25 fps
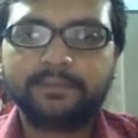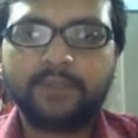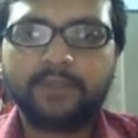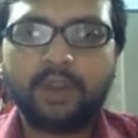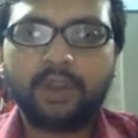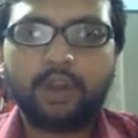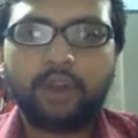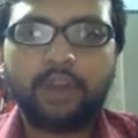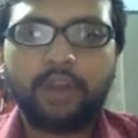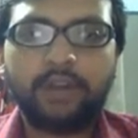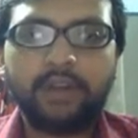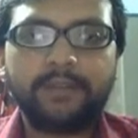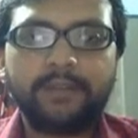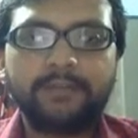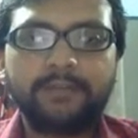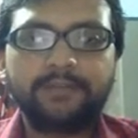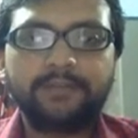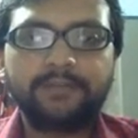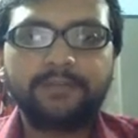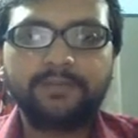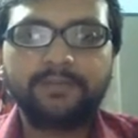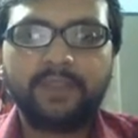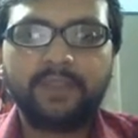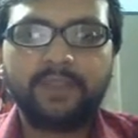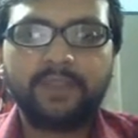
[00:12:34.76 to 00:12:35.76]
or
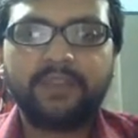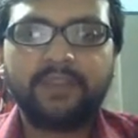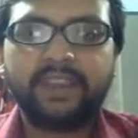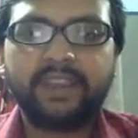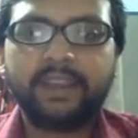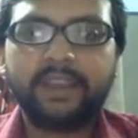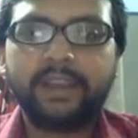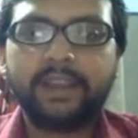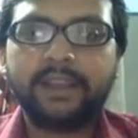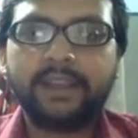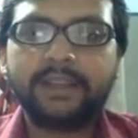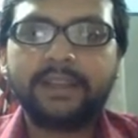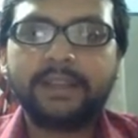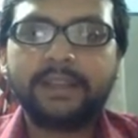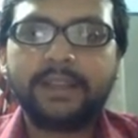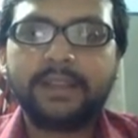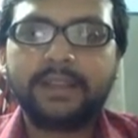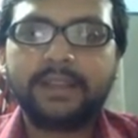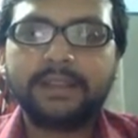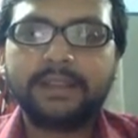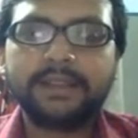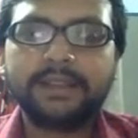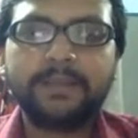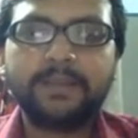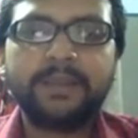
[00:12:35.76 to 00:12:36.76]
we
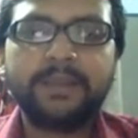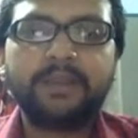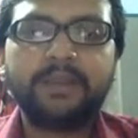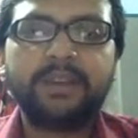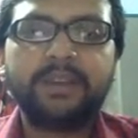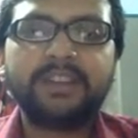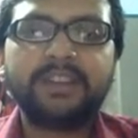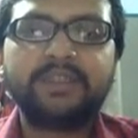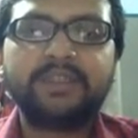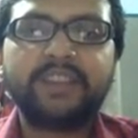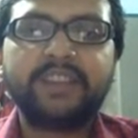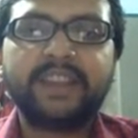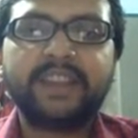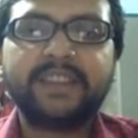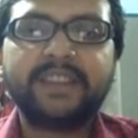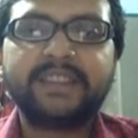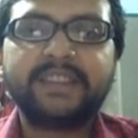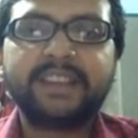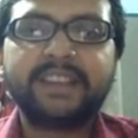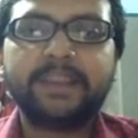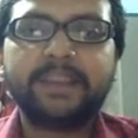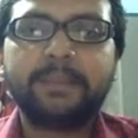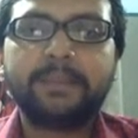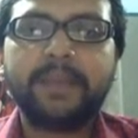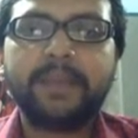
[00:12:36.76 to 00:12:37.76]
in simple words we can
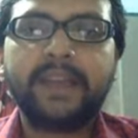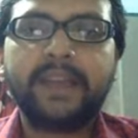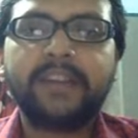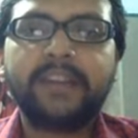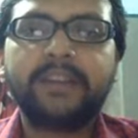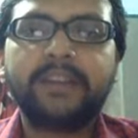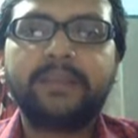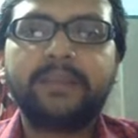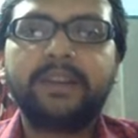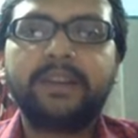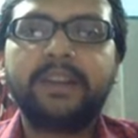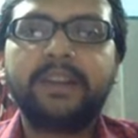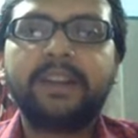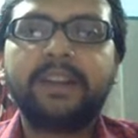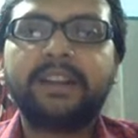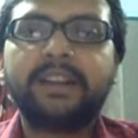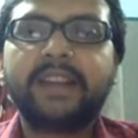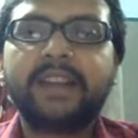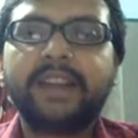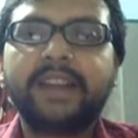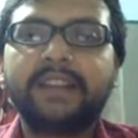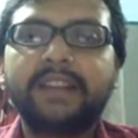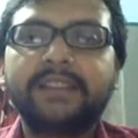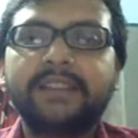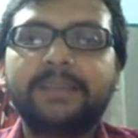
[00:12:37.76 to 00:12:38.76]
say man in middle
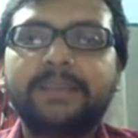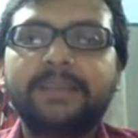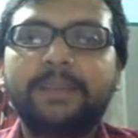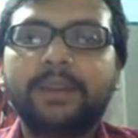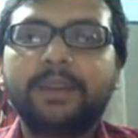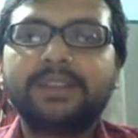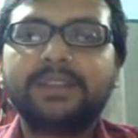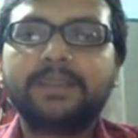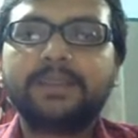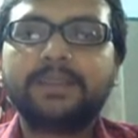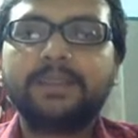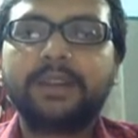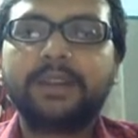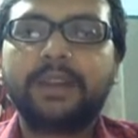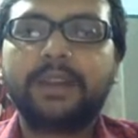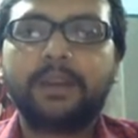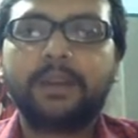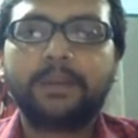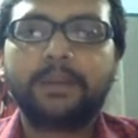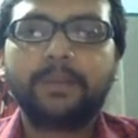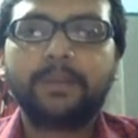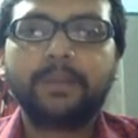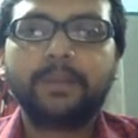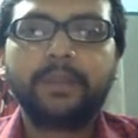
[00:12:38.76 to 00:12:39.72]
attack is possible now.